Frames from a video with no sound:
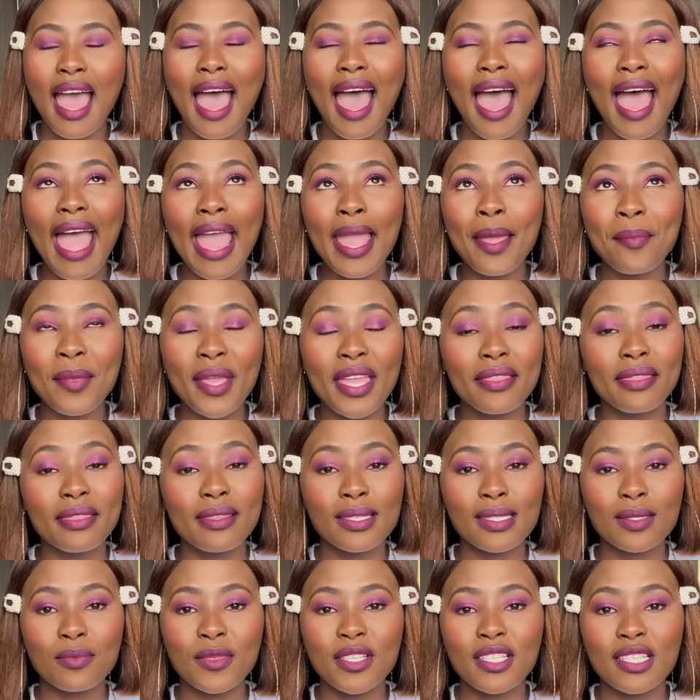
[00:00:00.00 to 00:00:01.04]
I made
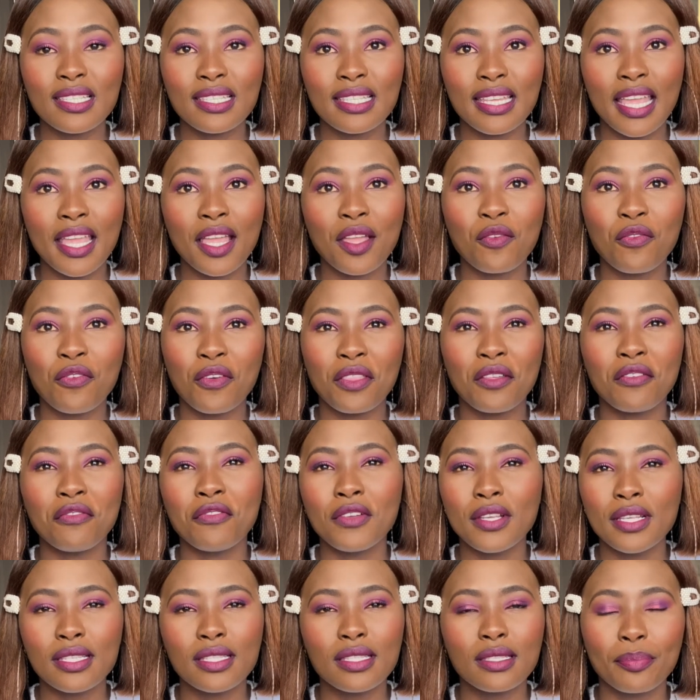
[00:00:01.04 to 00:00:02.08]
this mistake for the
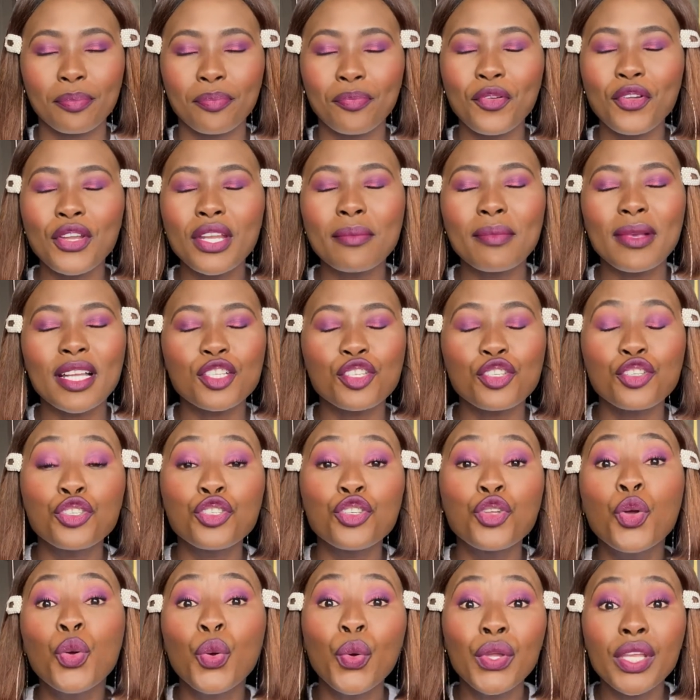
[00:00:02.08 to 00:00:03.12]
first pretty much
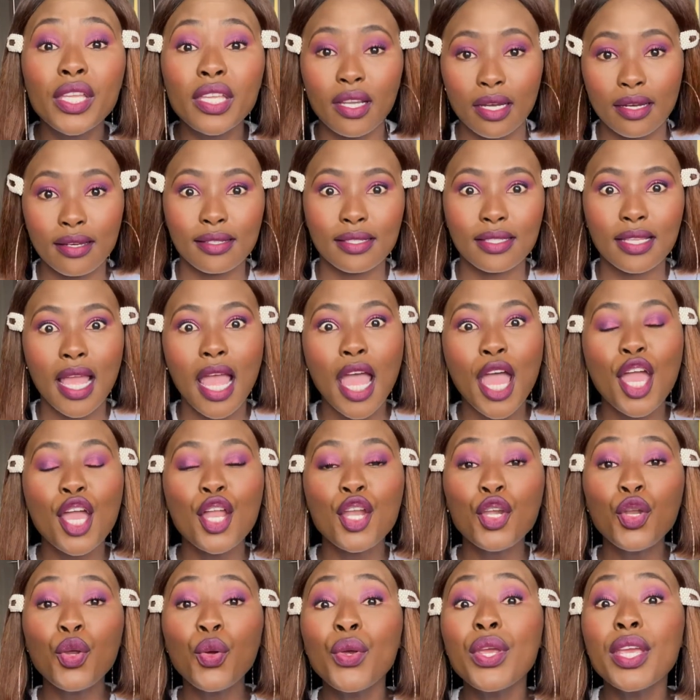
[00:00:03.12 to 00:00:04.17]
2 years.
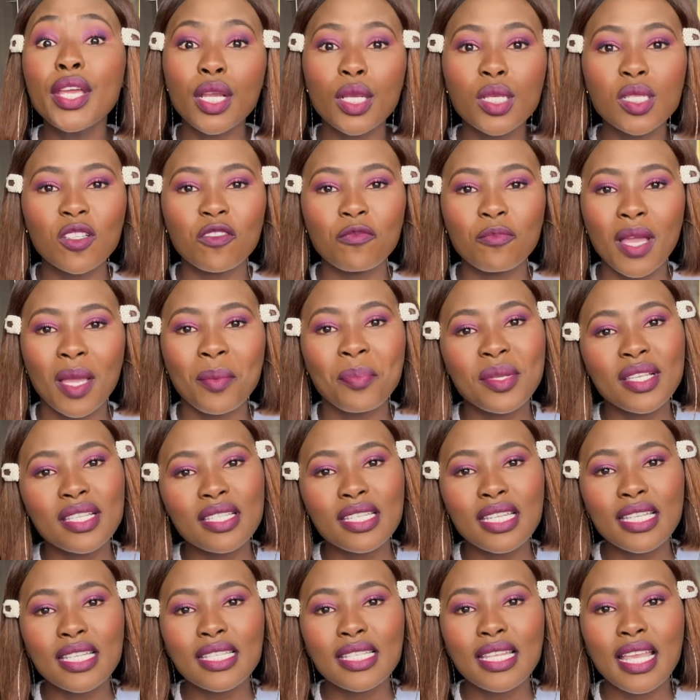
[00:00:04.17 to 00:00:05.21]
2 years of my
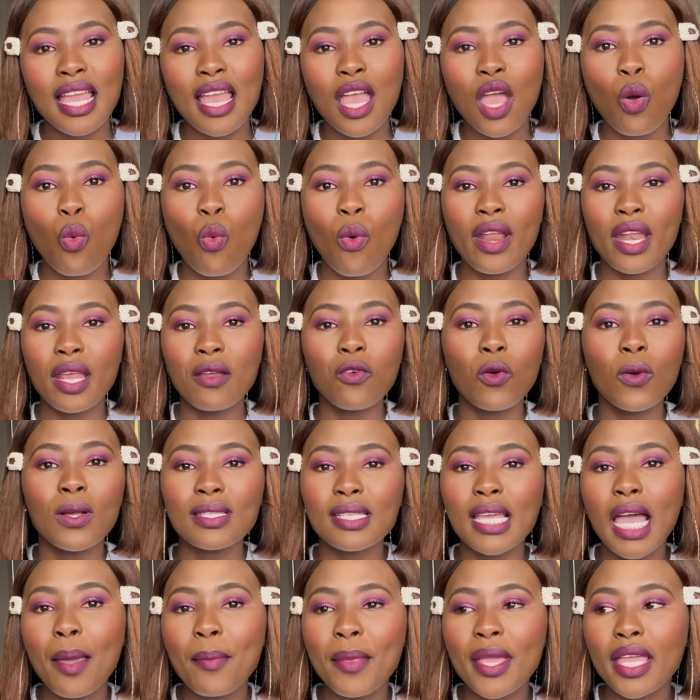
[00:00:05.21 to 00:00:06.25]
business. Whatever was
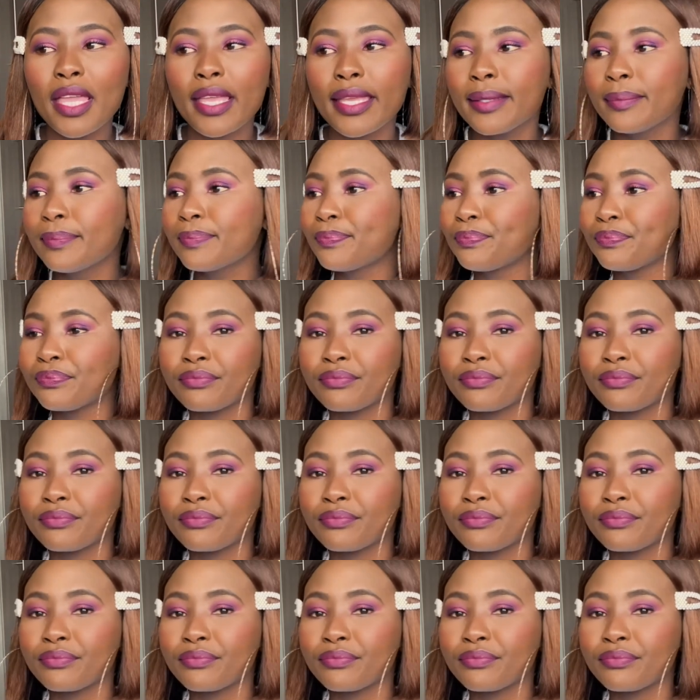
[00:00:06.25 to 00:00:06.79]
coming in